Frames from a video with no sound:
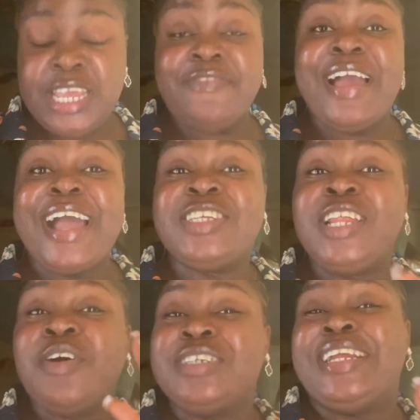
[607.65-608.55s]
If I get to
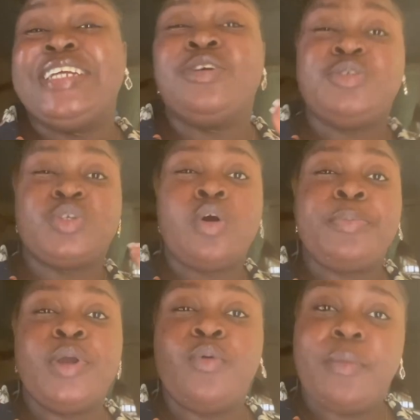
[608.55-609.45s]
Lagos and I turn to
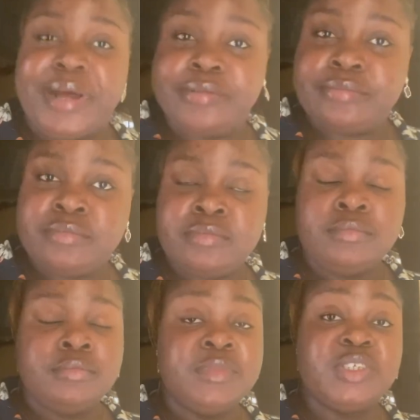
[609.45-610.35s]
scorpion woman,
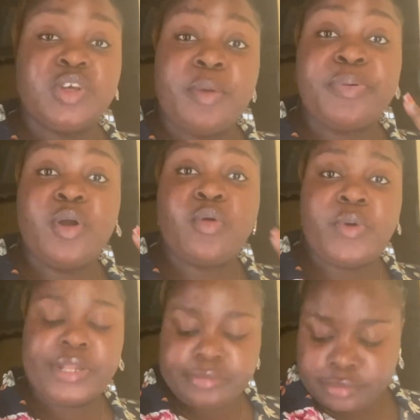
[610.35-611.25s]
scorpion
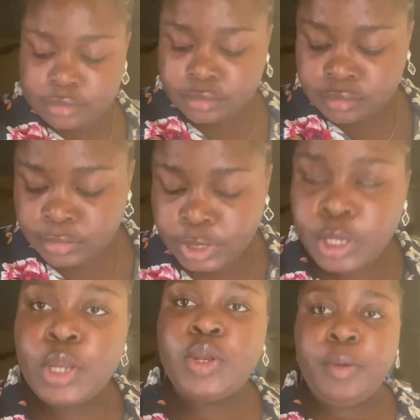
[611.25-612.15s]
queen,
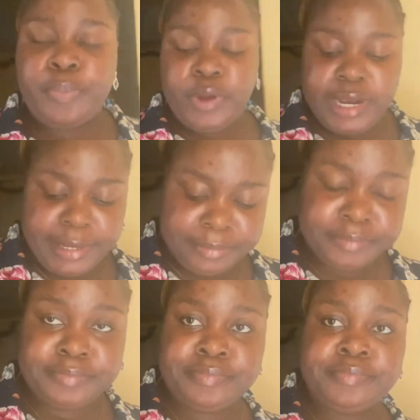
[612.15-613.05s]
no problem.
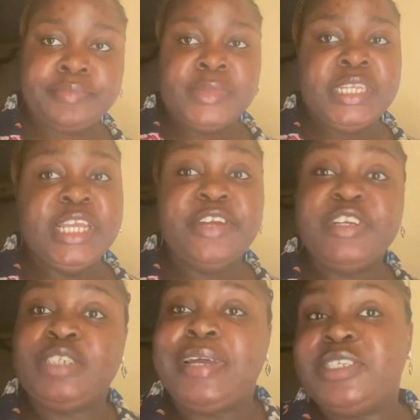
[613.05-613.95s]
You
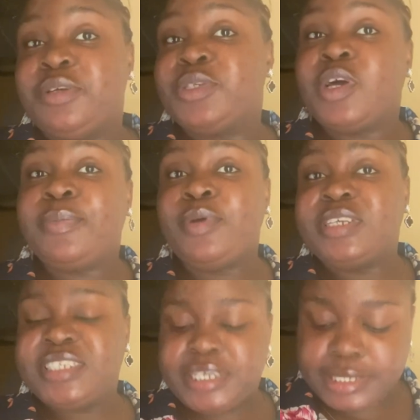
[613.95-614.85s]
reach my tongue, scorpion
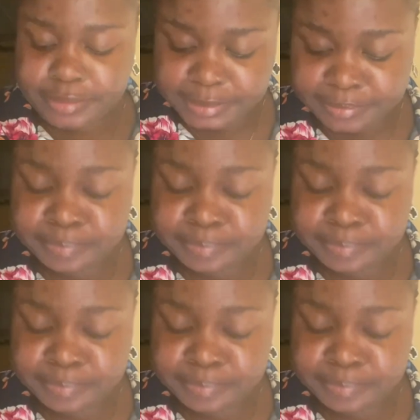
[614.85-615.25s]
sting me.